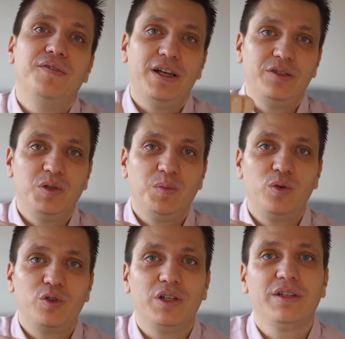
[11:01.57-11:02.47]
versus
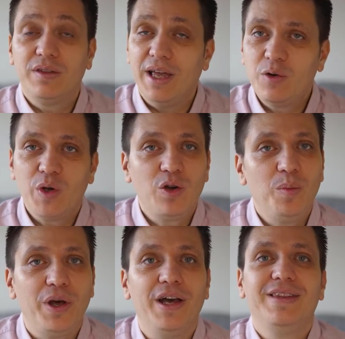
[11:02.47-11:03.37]
portrait. Then we
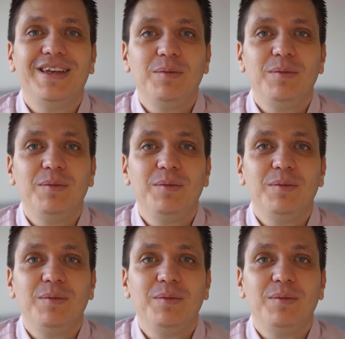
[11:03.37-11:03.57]
compared the